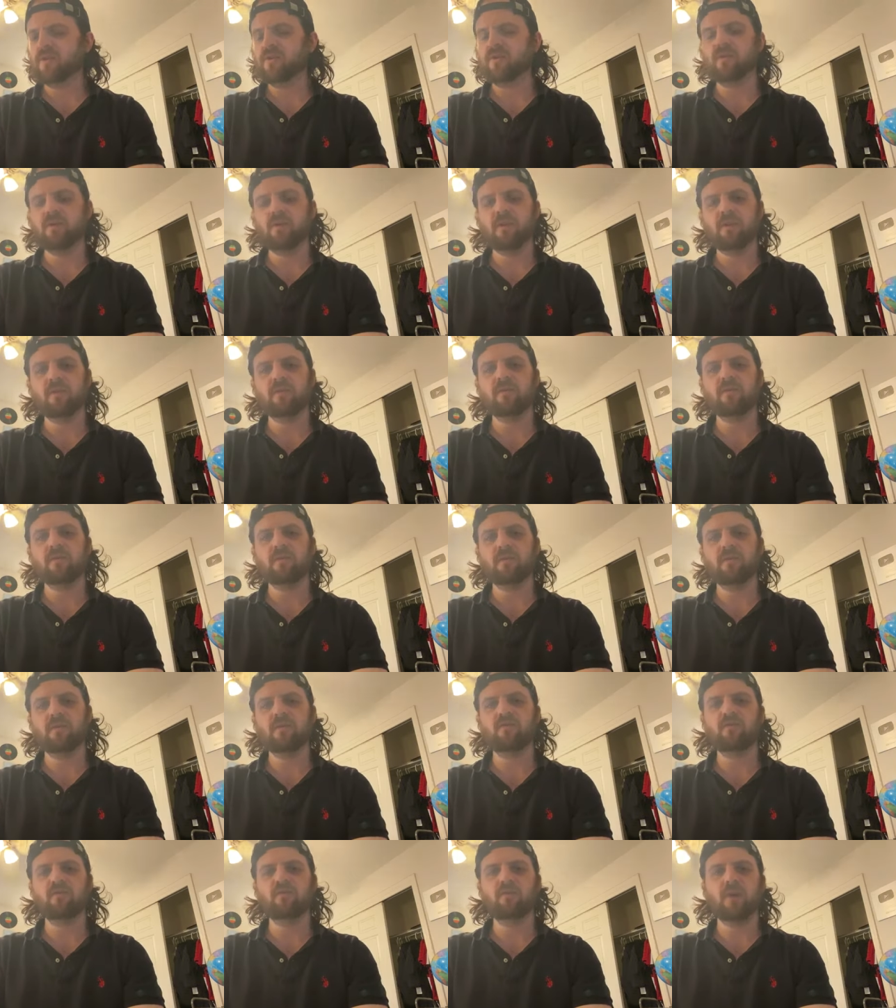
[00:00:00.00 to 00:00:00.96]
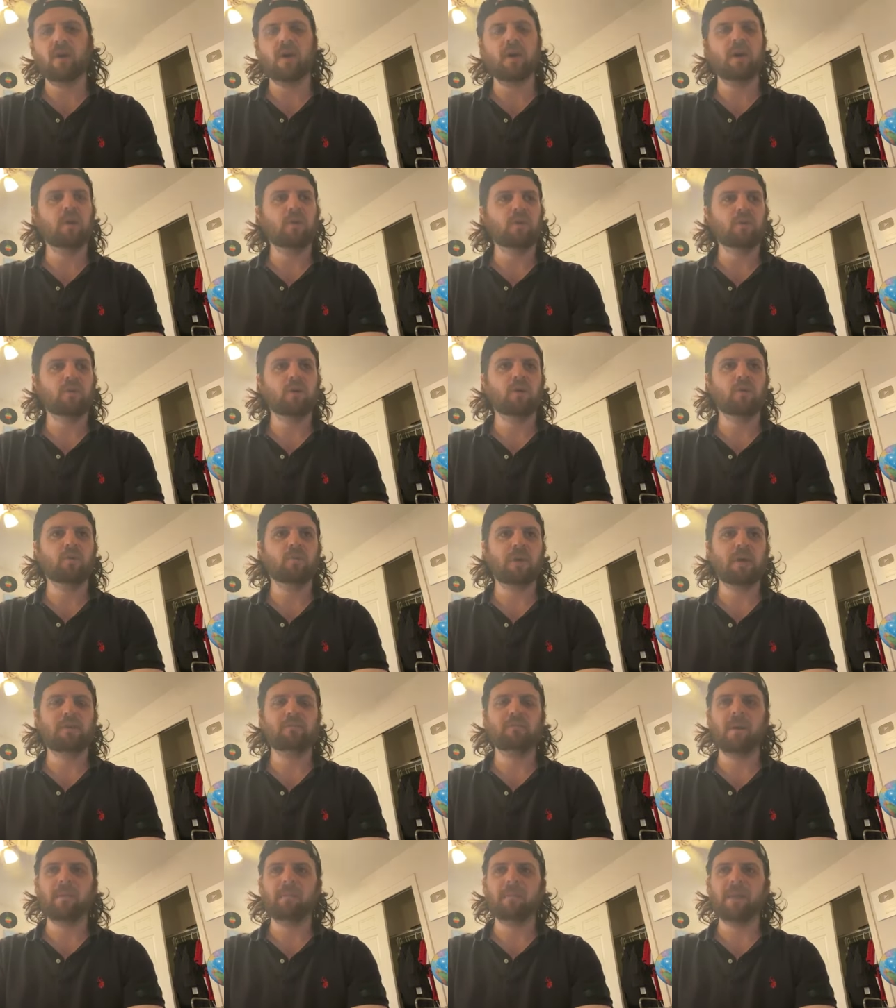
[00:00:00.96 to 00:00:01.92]
you know who I would hope
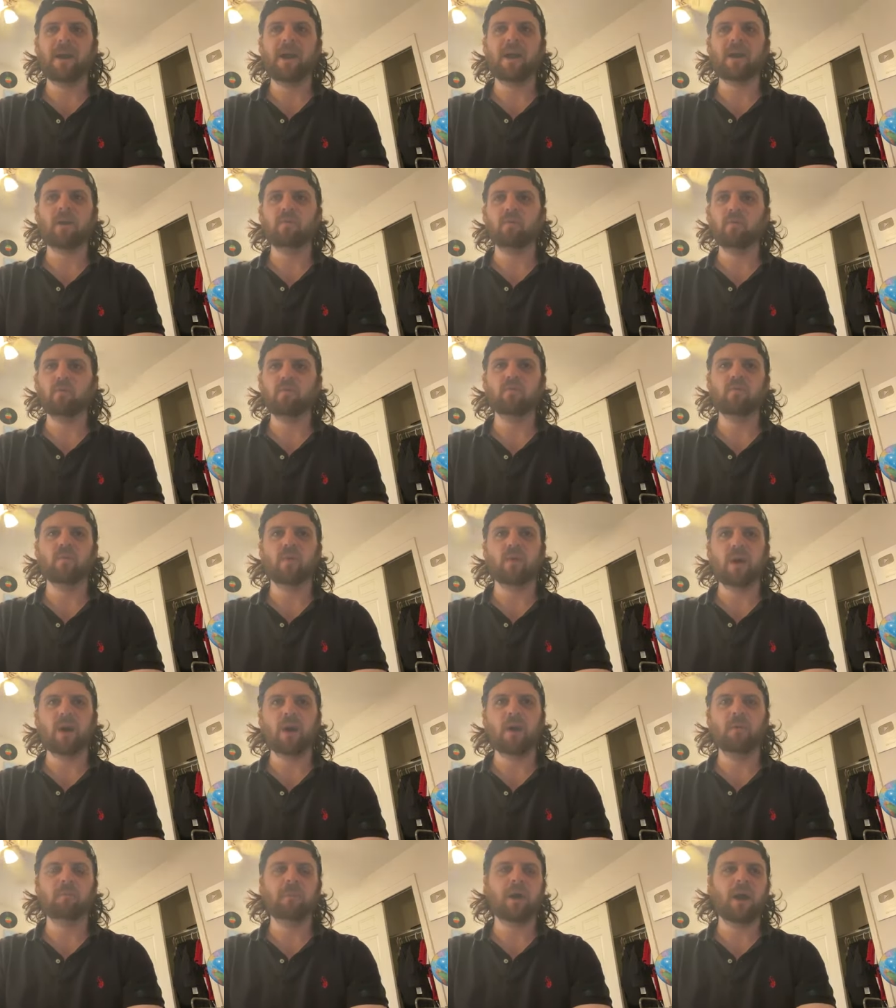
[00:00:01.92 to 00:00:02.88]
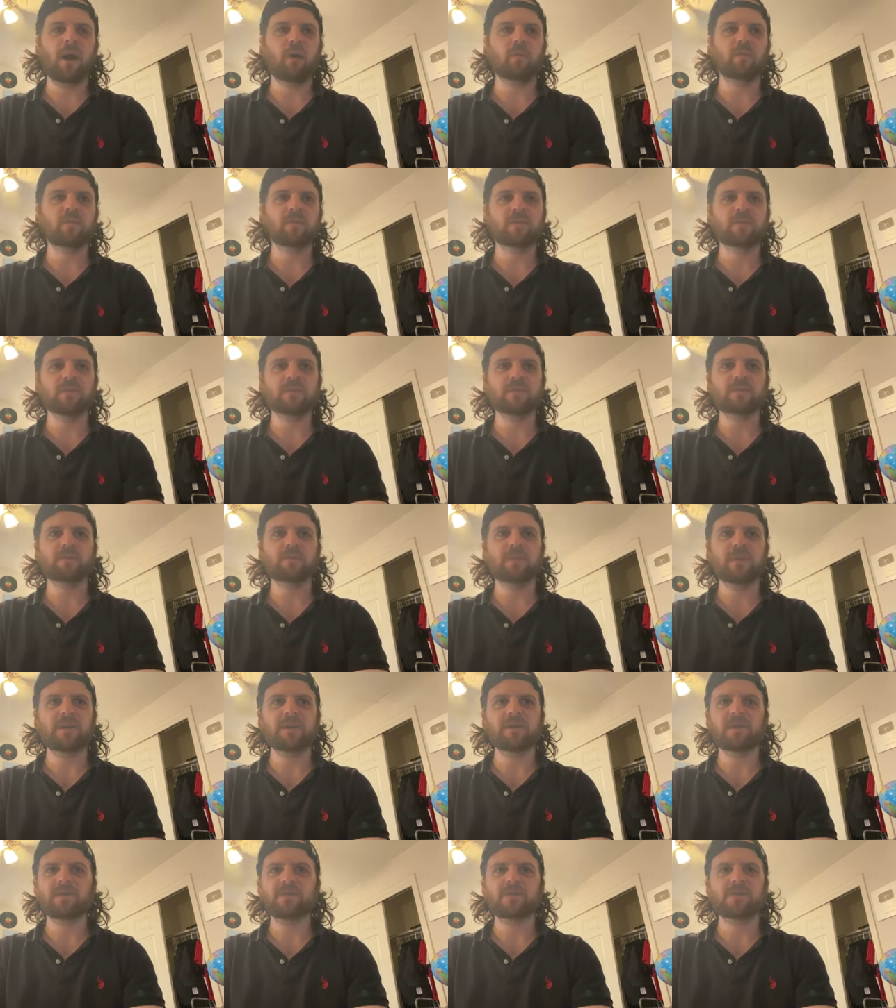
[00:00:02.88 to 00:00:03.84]
have my back will help out with this
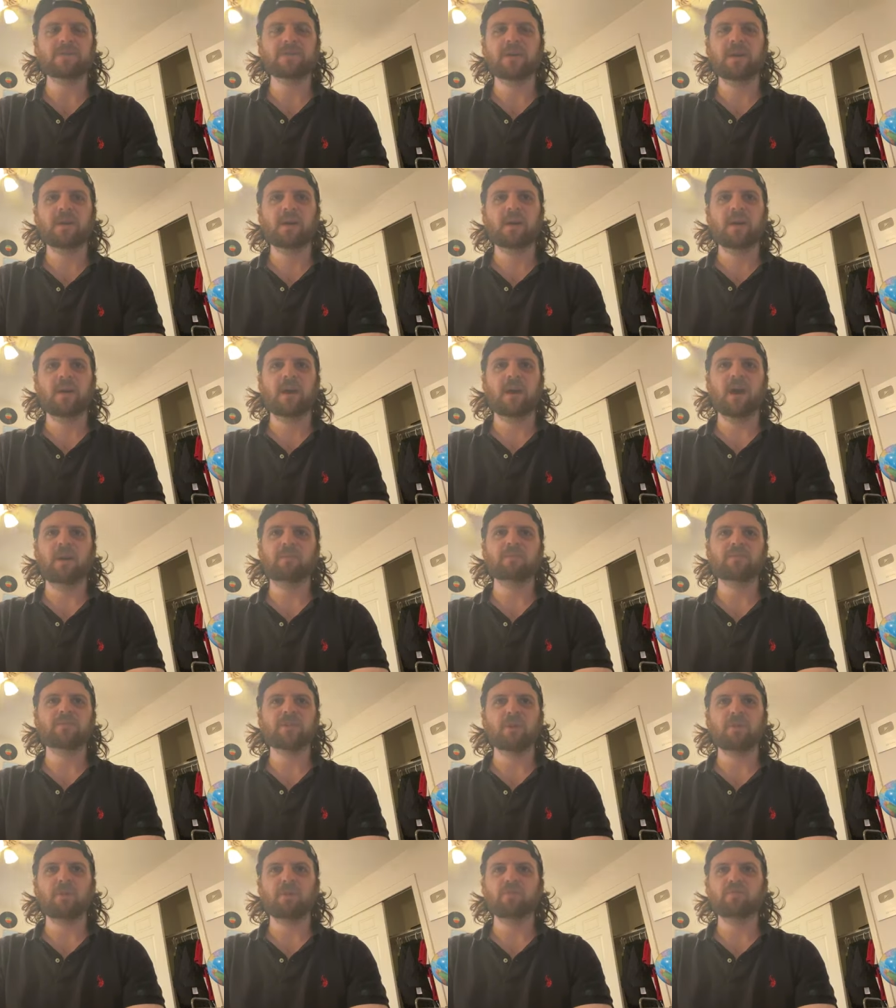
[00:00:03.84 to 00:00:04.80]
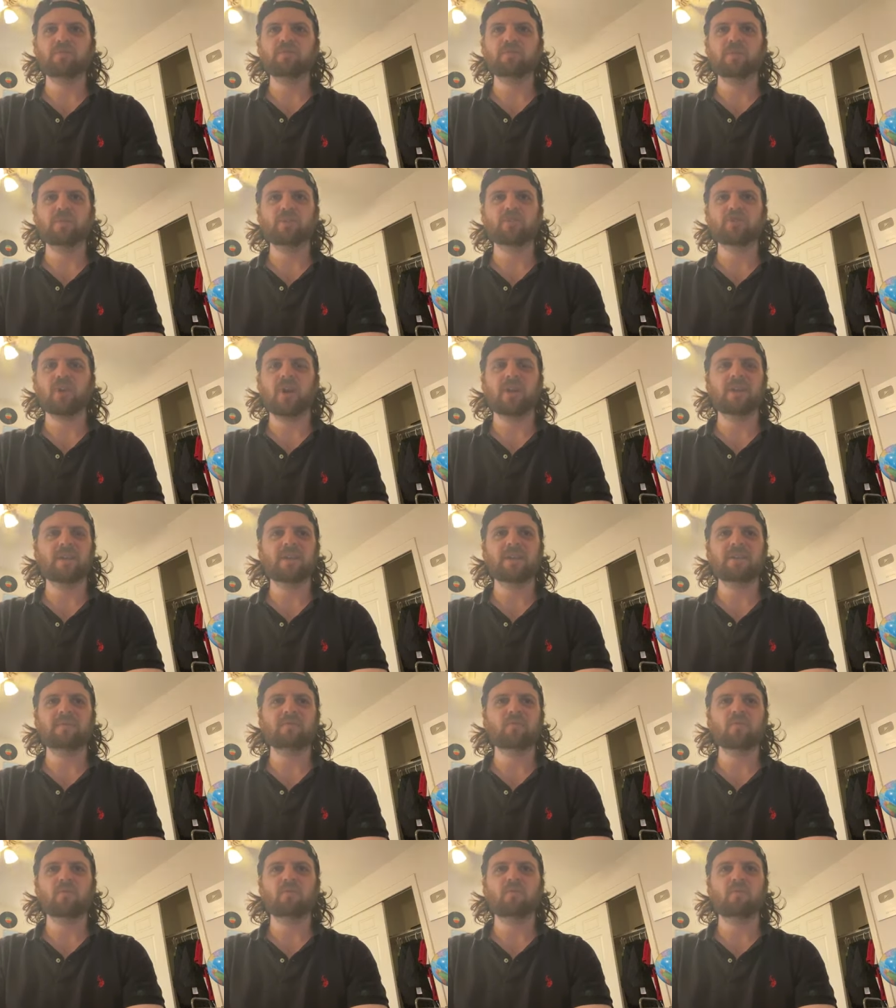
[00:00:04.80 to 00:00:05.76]
because I'm someone who's been trying to
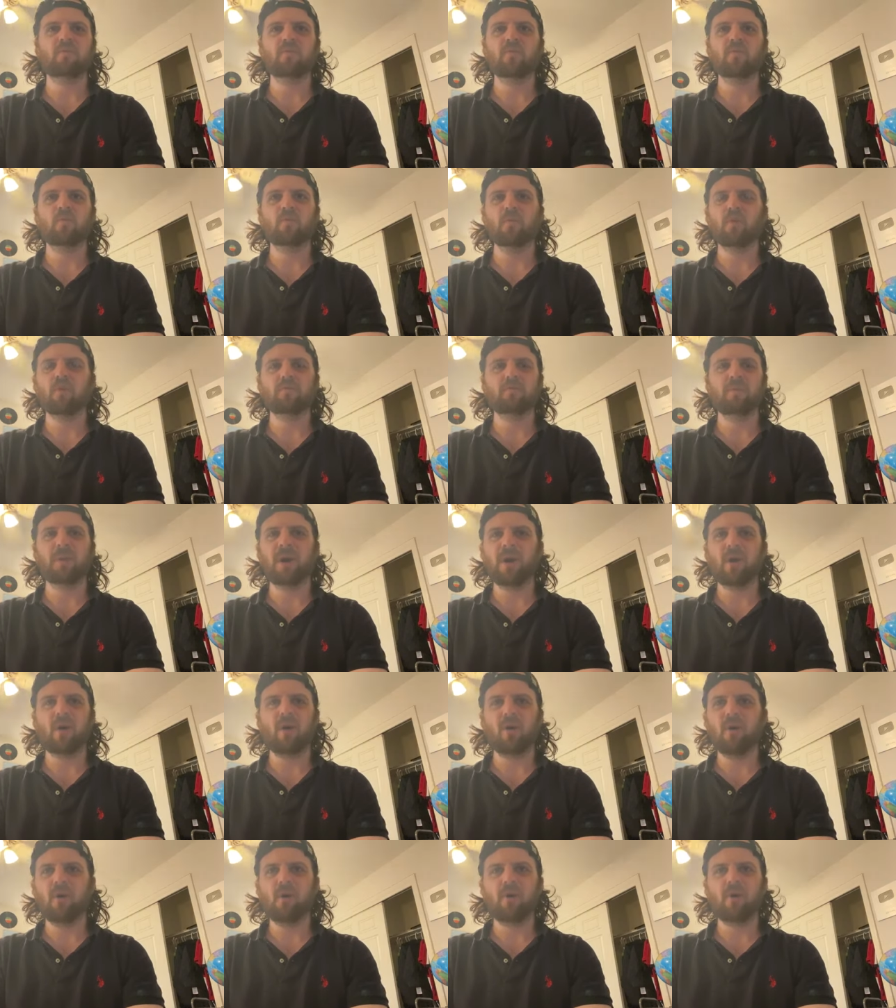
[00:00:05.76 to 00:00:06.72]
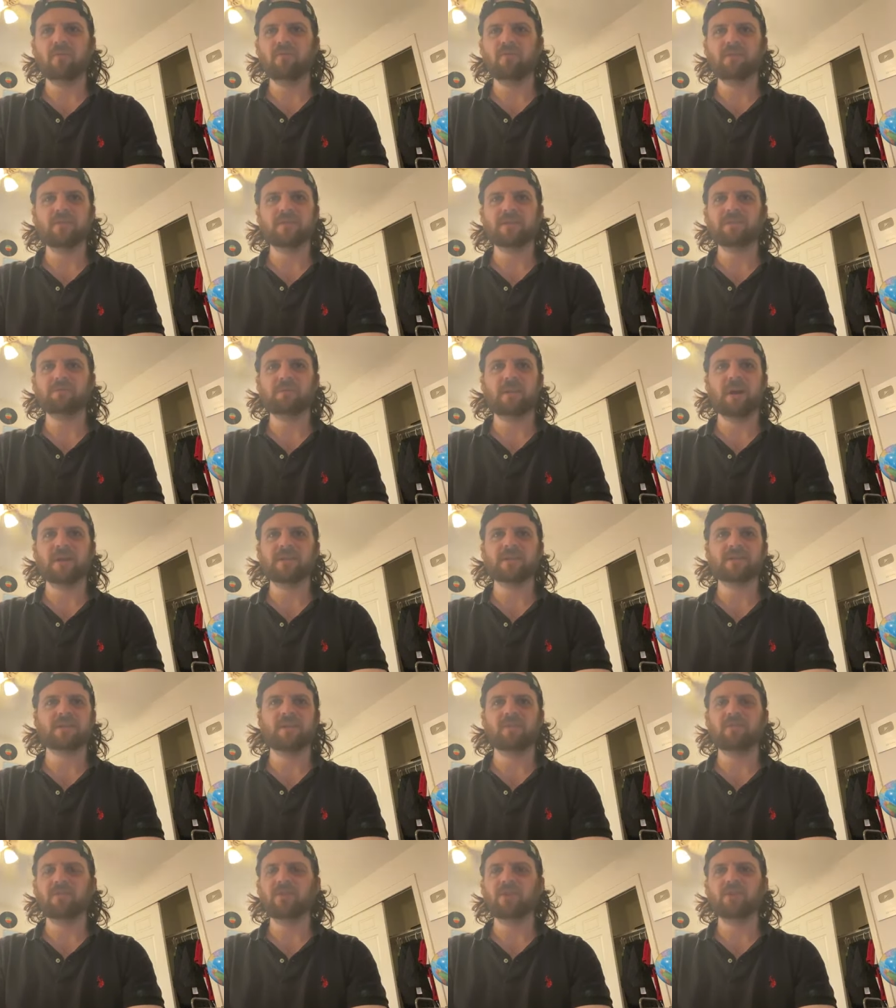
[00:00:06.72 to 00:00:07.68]
give the, the world my all for this past
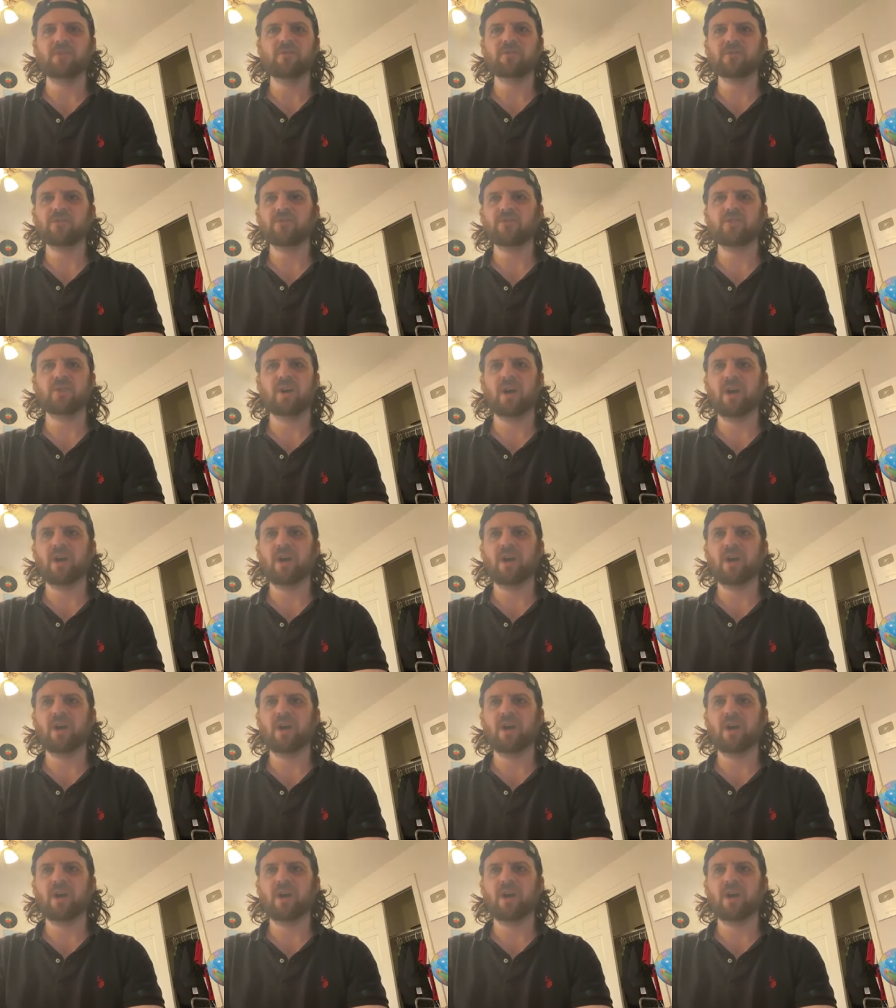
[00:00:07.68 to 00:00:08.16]
seven years